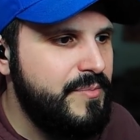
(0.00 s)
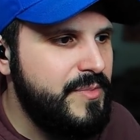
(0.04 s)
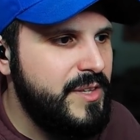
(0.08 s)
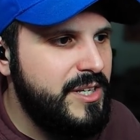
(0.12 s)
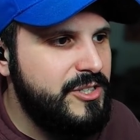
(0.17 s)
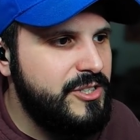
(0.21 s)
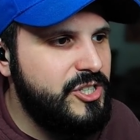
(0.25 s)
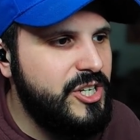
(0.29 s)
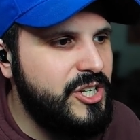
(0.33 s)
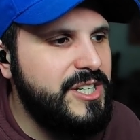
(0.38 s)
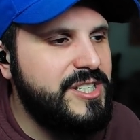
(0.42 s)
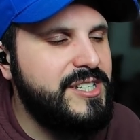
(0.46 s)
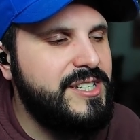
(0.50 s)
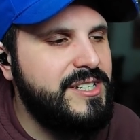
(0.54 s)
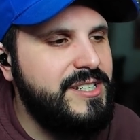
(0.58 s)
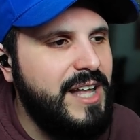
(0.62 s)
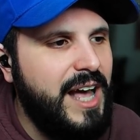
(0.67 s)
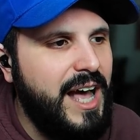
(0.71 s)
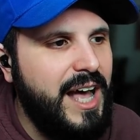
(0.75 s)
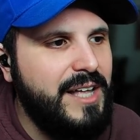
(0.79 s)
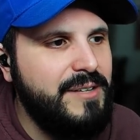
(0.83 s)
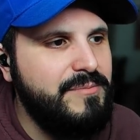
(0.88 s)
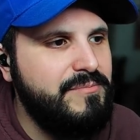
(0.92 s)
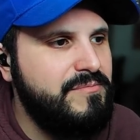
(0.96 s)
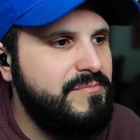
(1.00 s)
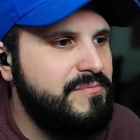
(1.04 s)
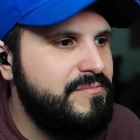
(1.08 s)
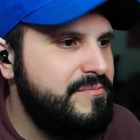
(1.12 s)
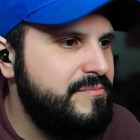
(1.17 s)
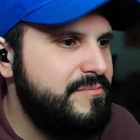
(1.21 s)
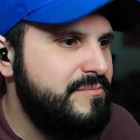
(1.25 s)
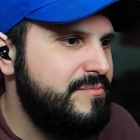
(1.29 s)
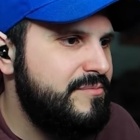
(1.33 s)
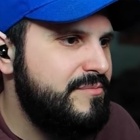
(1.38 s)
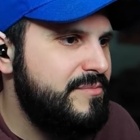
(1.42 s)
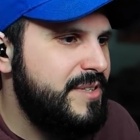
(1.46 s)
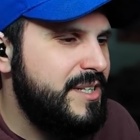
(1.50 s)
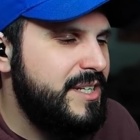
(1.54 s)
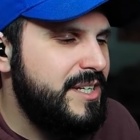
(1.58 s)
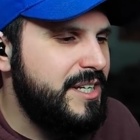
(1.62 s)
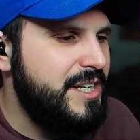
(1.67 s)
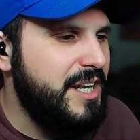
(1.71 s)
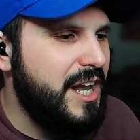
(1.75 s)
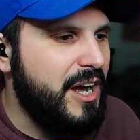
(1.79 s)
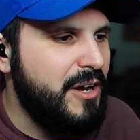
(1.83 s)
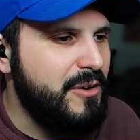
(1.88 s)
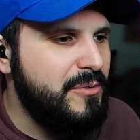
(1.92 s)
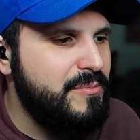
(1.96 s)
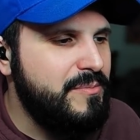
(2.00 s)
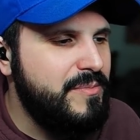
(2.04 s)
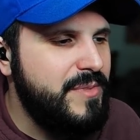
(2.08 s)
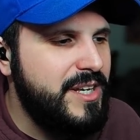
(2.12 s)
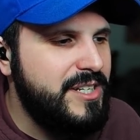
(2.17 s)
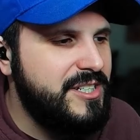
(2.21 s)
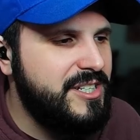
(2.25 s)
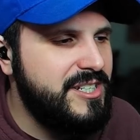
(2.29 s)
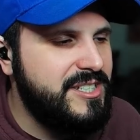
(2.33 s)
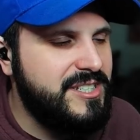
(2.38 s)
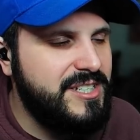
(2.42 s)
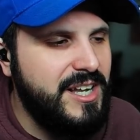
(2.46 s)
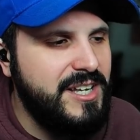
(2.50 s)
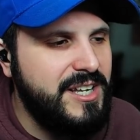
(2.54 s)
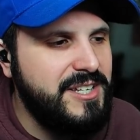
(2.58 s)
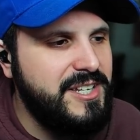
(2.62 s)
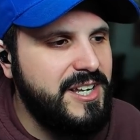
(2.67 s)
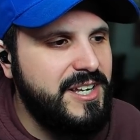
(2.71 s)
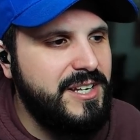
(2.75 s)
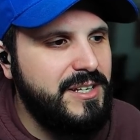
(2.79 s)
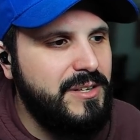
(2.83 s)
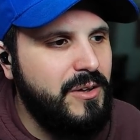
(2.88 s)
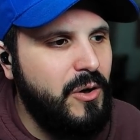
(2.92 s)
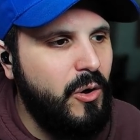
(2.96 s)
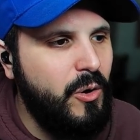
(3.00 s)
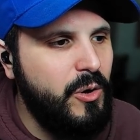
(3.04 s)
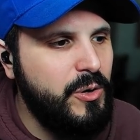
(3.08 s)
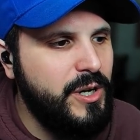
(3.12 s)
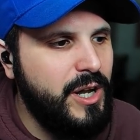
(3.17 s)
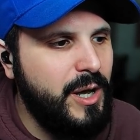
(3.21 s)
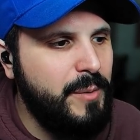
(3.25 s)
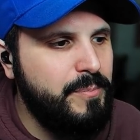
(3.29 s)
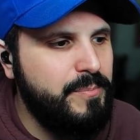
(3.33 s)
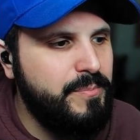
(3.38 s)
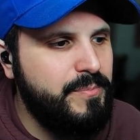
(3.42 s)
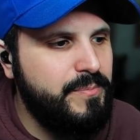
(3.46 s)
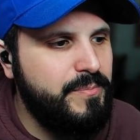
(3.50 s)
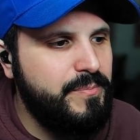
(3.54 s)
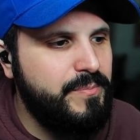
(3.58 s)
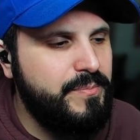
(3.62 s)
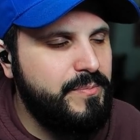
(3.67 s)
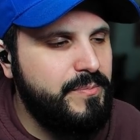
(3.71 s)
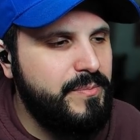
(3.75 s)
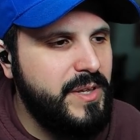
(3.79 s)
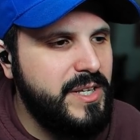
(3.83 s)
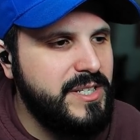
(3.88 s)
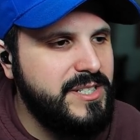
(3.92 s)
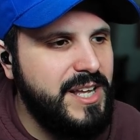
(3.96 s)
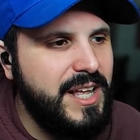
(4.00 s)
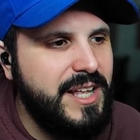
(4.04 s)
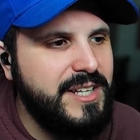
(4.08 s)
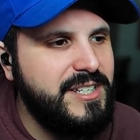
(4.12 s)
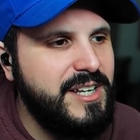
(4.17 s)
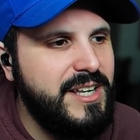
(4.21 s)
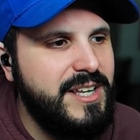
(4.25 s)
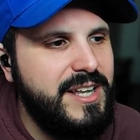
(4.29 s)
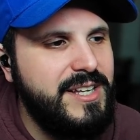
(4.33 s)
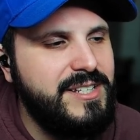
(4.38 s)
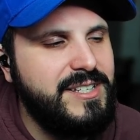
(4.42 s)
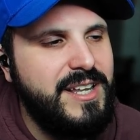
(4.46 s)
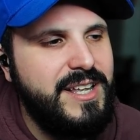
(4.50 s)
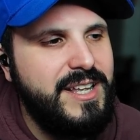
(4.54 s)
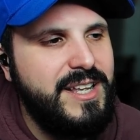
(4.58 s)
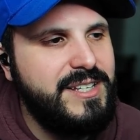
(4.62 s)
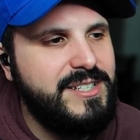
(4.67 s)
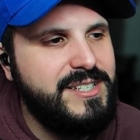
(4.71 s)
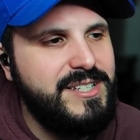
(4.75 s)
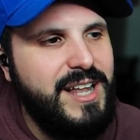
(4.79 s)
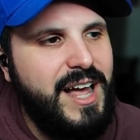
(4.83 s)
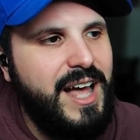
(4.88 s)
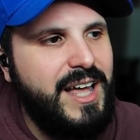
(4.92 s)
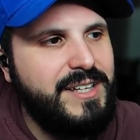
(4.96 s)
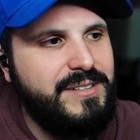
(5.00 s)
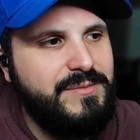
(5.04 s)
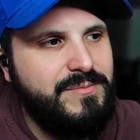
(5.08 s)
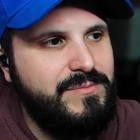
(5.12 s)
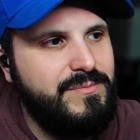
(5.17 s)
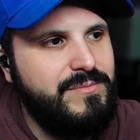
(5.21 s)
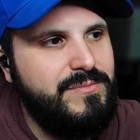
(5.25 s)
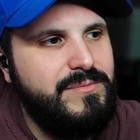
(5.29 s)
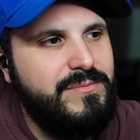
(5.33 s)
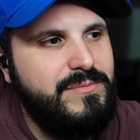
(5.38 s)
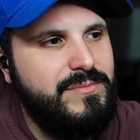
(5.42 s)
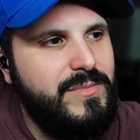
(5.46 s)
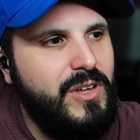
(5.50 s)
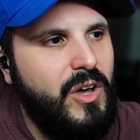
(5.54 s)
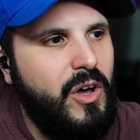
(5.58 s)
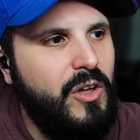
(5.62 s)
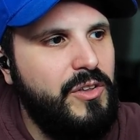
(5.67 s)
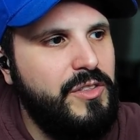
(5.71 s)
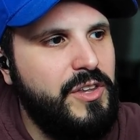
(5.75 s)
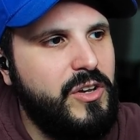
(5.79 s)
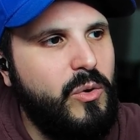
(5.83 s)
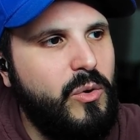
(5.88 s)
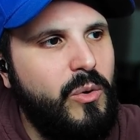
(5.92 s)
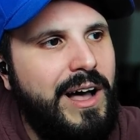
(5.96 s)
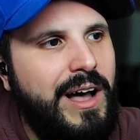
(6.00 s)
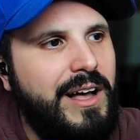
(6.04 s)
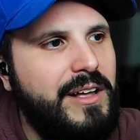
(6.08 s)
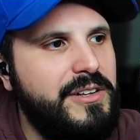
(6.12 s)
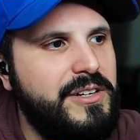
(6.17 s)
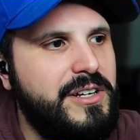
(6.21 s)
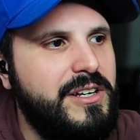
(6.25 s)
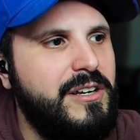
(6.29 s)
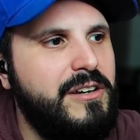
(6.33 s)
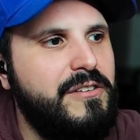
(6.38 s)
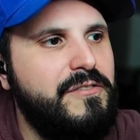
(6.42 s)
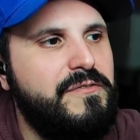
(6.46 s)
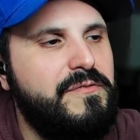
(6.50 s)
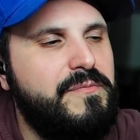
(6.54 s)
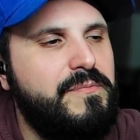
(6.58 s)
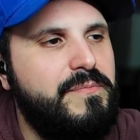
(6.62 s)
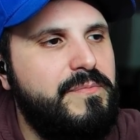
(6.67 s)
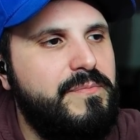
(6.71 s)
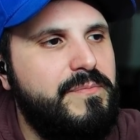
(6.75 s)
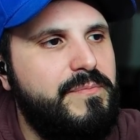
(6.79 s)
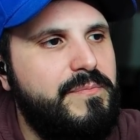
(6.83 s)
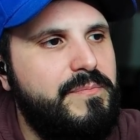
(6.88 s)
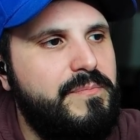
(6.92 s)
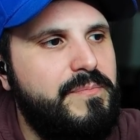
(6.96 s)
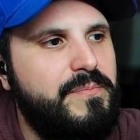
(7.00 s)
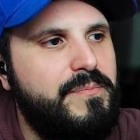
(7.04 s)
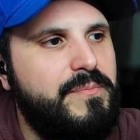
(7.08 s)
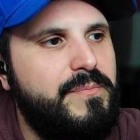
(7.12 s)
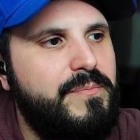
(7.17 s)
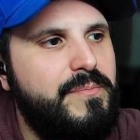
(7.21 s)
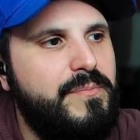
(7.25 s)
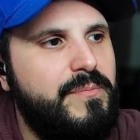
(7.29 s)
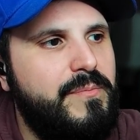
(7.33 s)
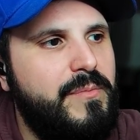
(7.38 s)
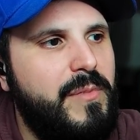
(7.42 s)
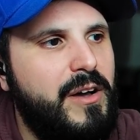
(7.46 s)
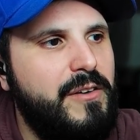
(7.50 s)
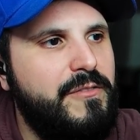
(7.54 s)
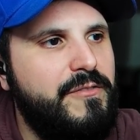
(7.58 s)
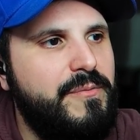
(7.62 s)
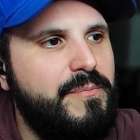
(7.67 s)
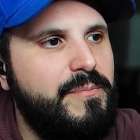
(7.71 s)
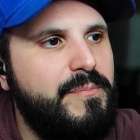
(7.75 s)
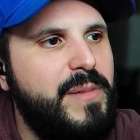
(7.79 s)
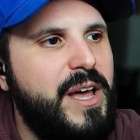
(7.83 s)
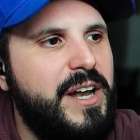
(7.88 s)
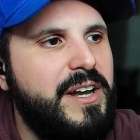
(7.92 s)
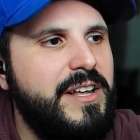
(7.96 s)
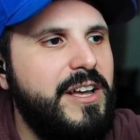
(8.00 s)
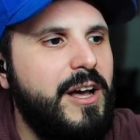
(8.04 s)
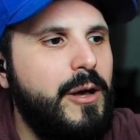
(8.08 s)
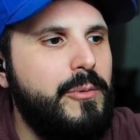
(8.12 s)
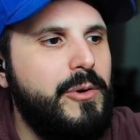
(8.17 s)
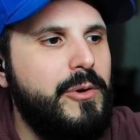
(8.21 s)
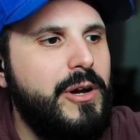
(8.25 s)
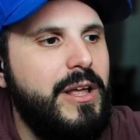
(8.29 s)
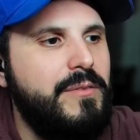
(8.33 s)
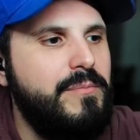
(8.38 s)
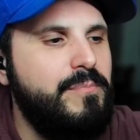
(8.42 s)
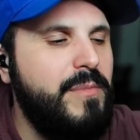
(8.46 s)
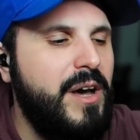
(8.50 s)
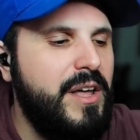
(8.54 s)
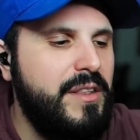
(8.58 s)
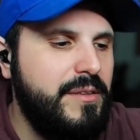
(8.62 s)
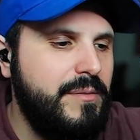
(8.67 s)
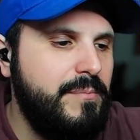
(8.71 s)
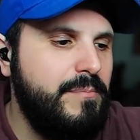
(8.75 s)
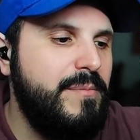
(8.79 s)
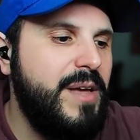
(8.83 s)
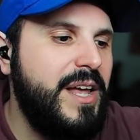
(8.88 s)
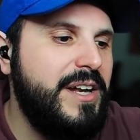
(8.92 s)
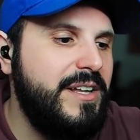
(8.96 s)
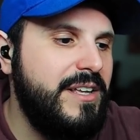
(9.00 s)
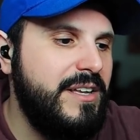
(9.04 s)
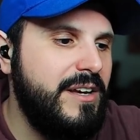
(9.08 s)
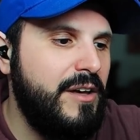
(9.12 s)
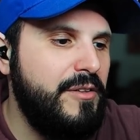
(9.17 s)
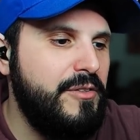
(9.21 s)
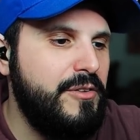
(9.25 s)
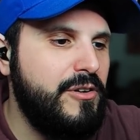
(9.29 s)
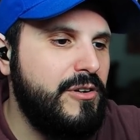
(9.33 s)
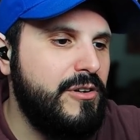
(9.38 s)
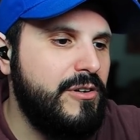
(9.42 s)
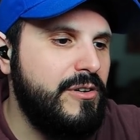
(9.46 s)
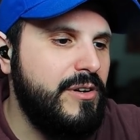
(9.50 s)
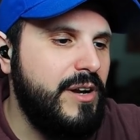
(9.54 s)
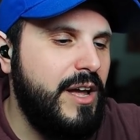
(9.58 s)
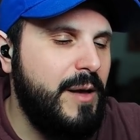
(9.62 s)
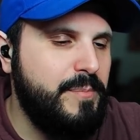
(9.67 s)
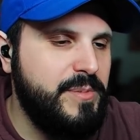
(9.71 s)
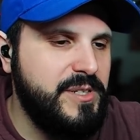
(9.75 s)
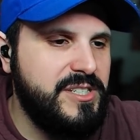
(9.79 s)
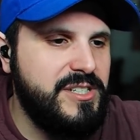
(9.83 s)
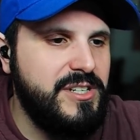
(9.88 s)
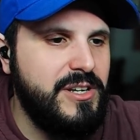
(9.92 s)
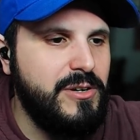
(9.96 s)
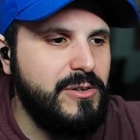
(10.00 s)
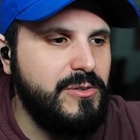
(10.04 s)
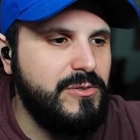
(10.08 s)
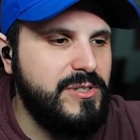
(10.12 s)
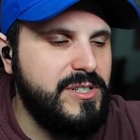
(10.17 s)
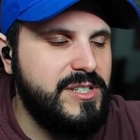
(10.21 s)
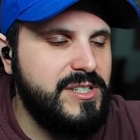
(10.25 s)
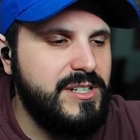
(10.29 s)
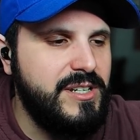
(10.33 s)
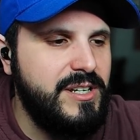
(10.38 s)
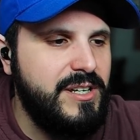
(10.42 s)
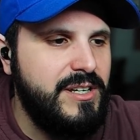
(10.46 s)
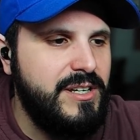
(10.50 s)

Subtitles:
Just not, you know, just doesn't hold up. It's not on the quality of many other episodes